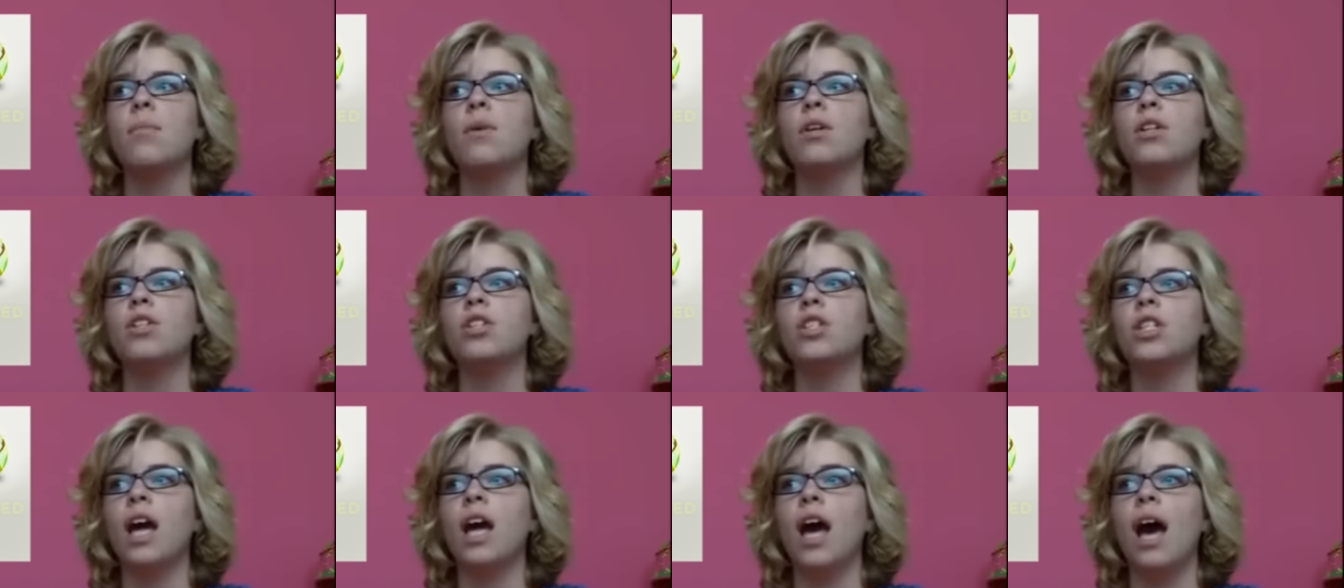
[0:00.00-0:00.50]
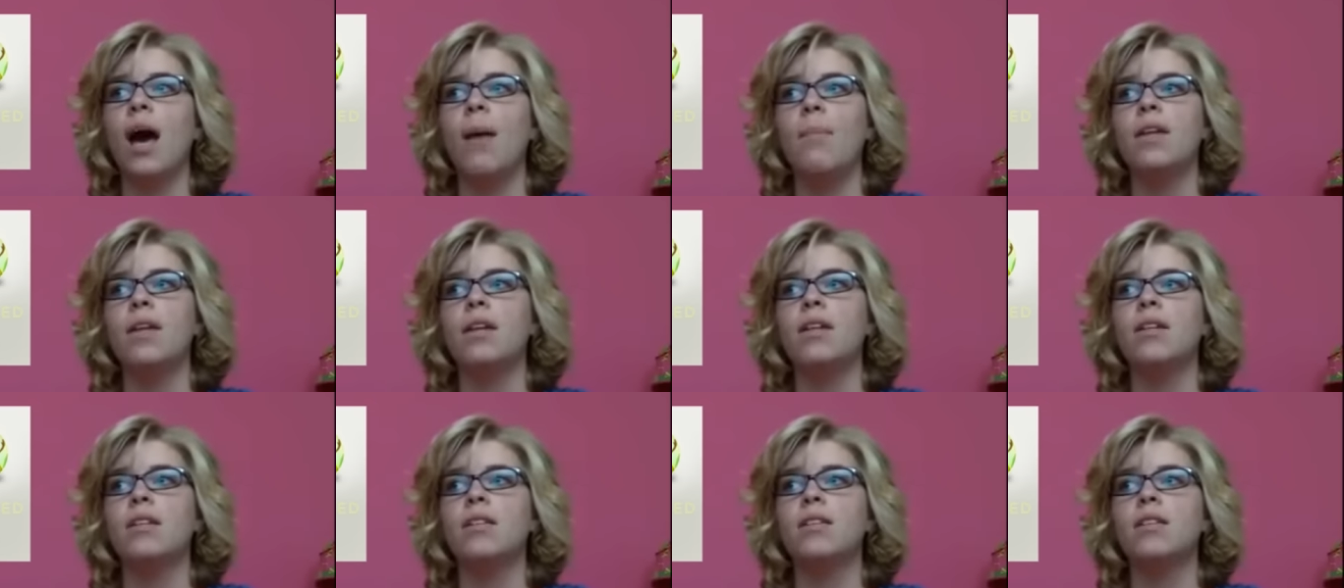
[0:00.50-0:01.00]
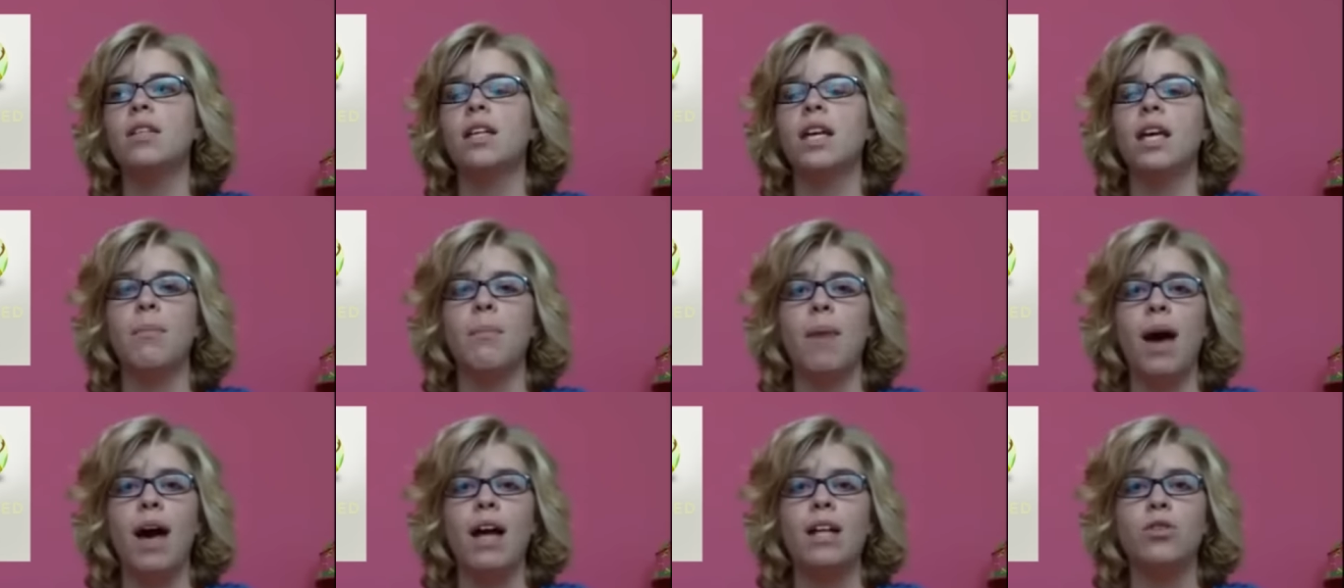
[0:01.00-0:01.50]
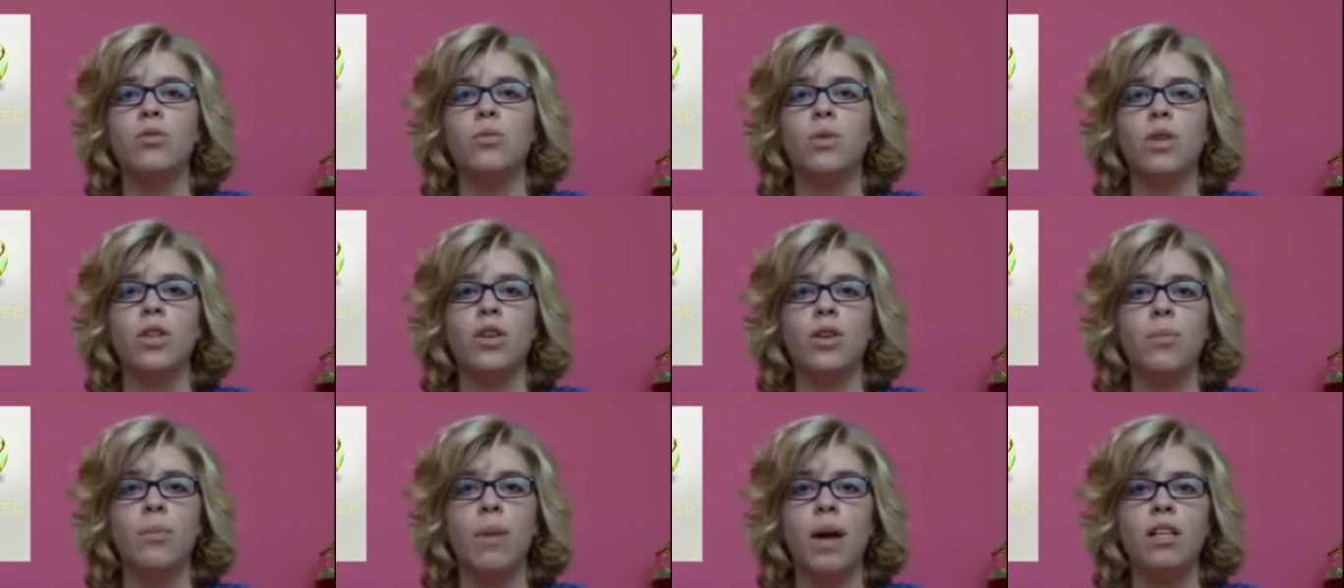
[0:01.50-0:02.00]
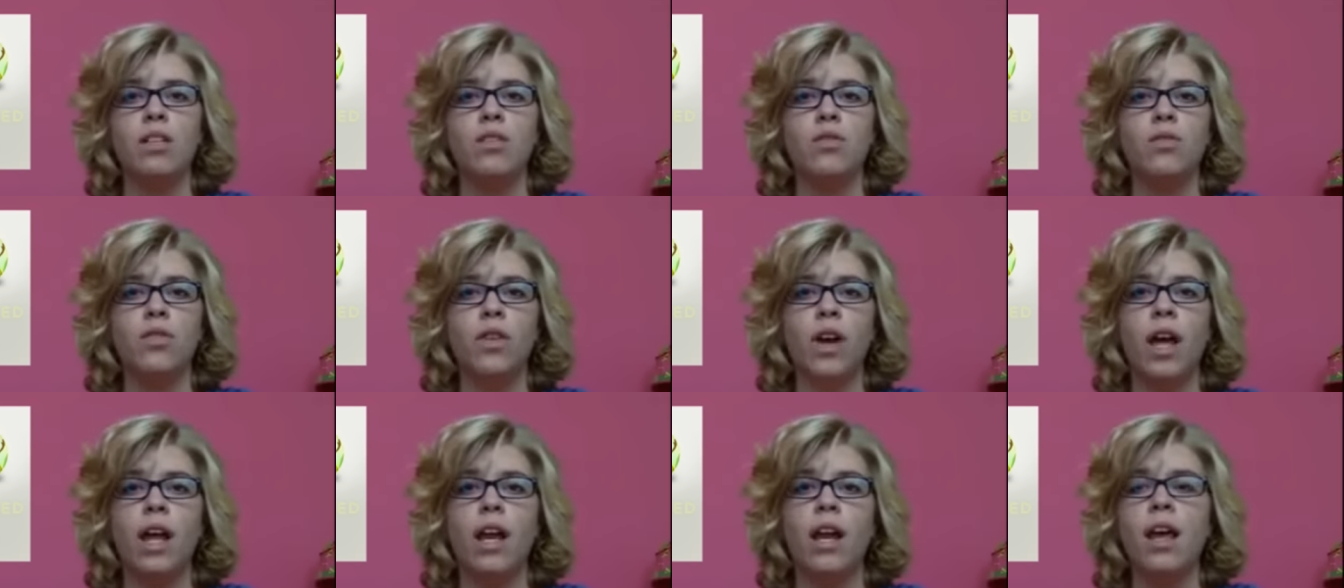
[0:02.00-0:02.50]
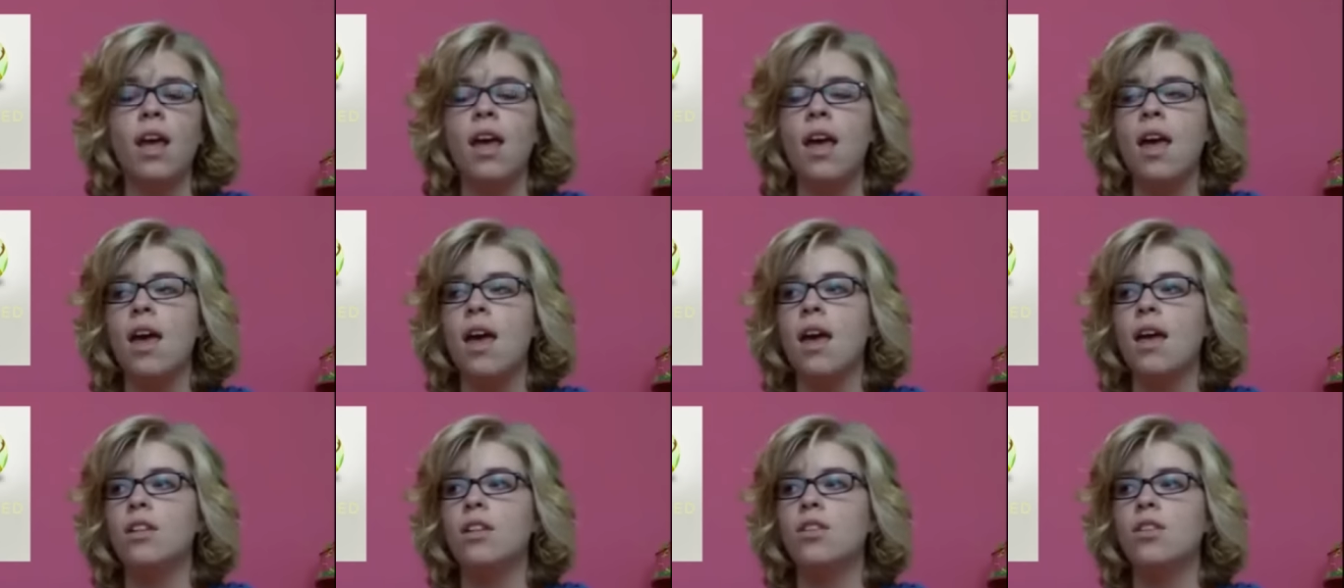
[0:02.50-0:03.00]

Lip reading: but she happens to get matched with her best friend.